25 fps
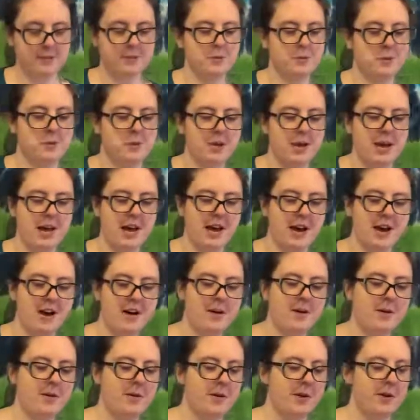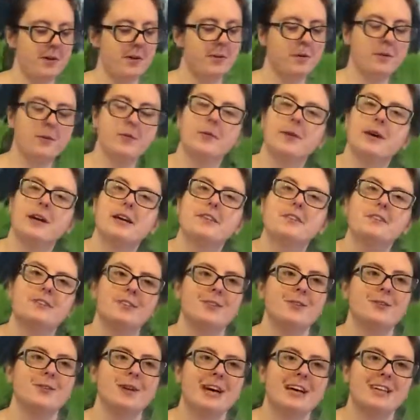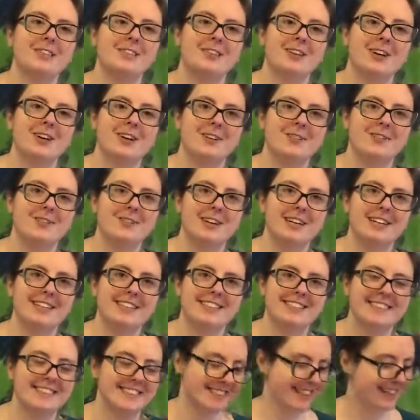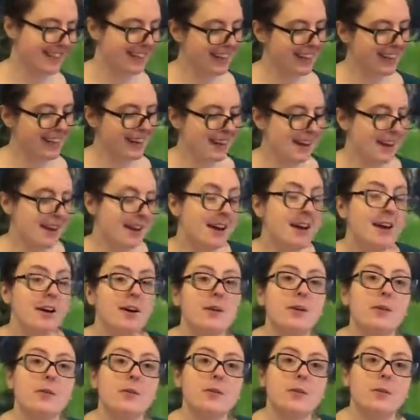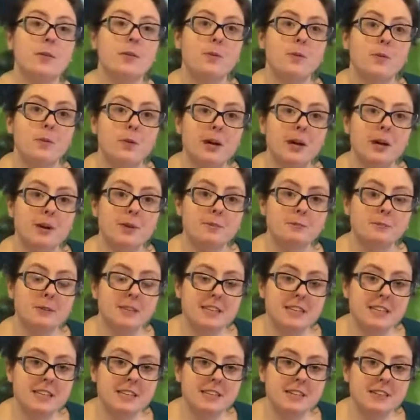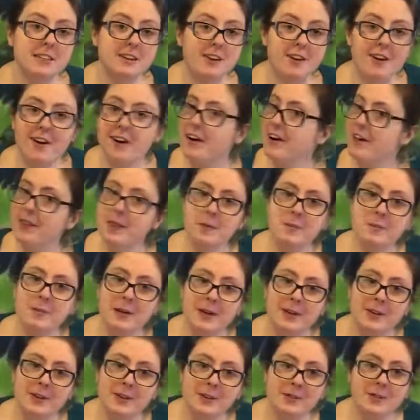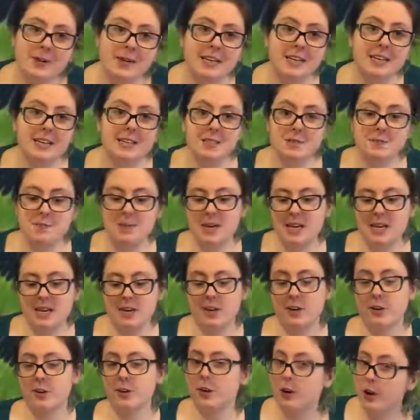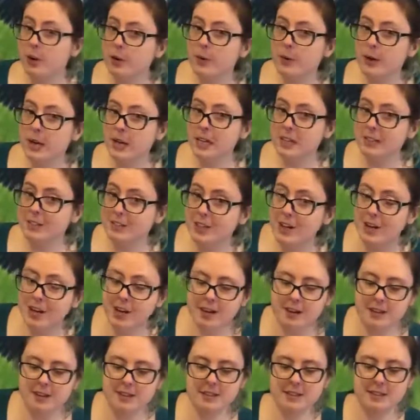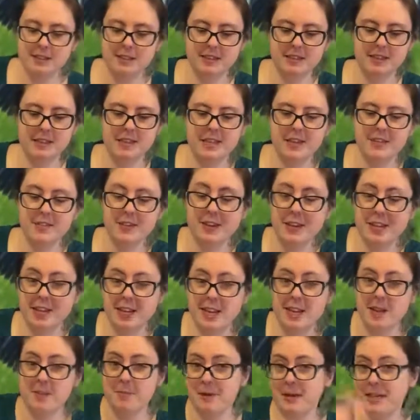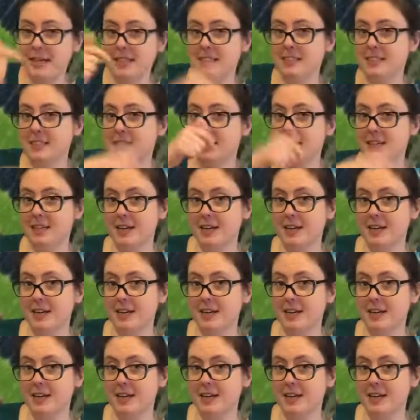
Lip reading: So now we have two hedgehog friends. We hope to hear all about you guys making your own hedgehogs. Leave a comment.